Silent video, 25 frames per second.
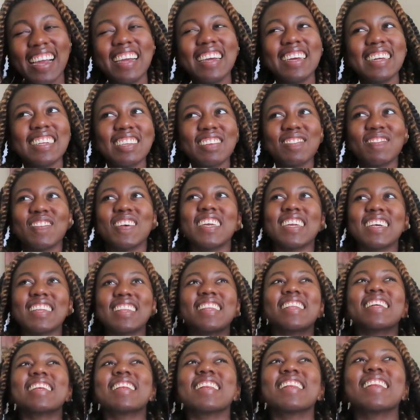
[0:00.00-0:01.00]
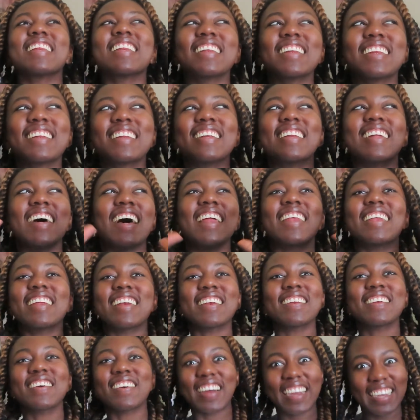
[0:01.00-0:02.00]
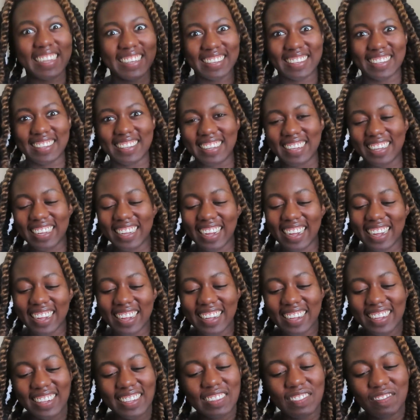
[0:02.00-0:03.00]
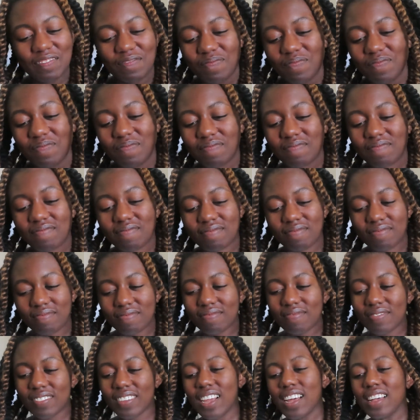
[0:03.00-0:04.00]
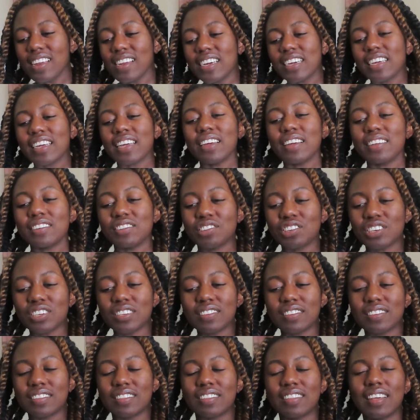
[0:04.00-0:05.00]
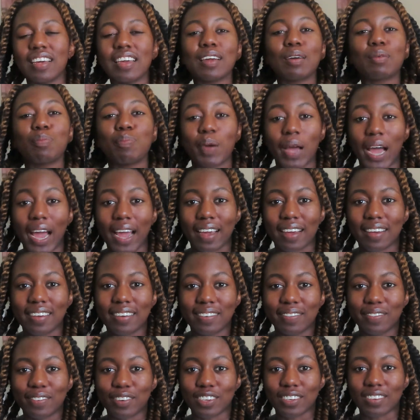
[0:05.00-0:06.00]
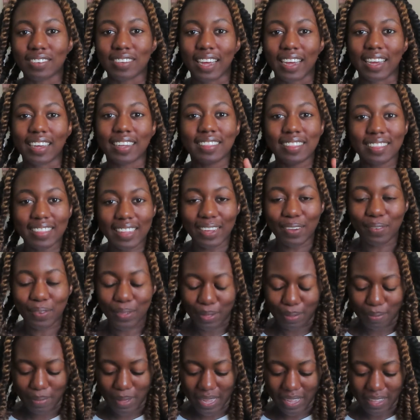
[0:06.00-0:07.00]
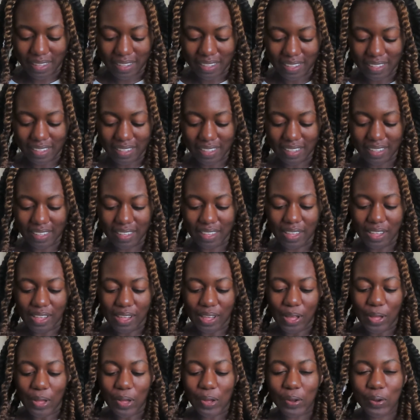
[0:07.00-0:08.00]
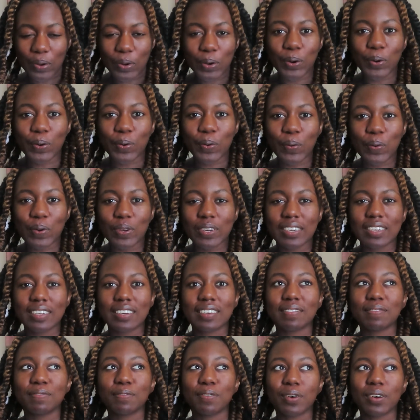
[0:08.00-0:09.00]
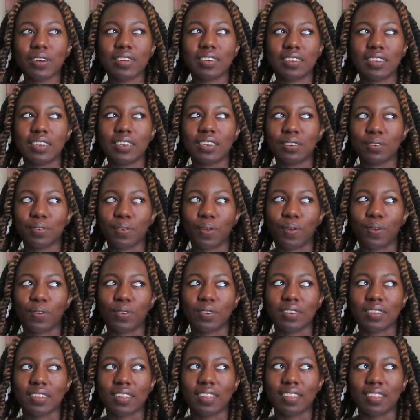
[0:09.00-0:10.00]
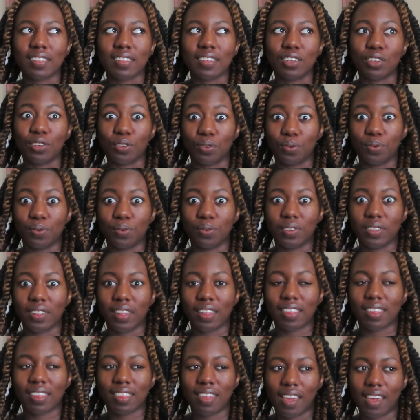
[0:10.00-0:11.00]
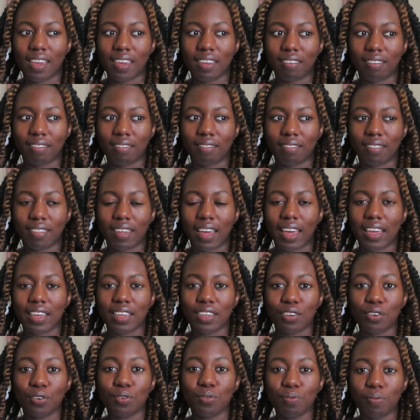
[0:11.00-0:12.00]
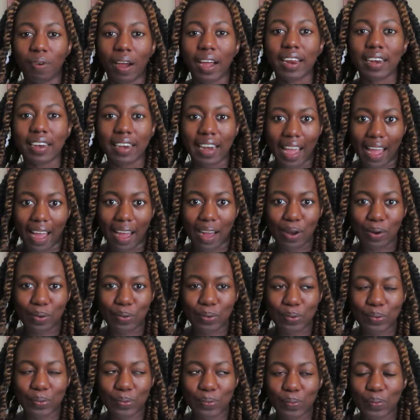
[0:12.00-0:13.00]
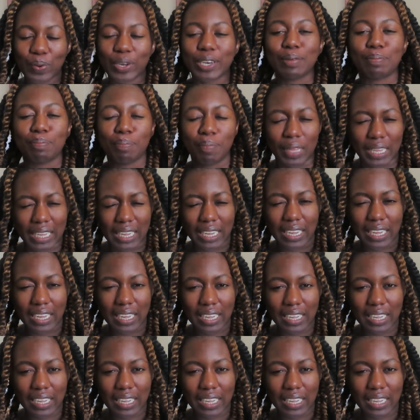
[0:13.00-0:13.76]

it's been a little crazy. I just think back for a second. Think with me. Who did 14-year-old you think that you right now would it be?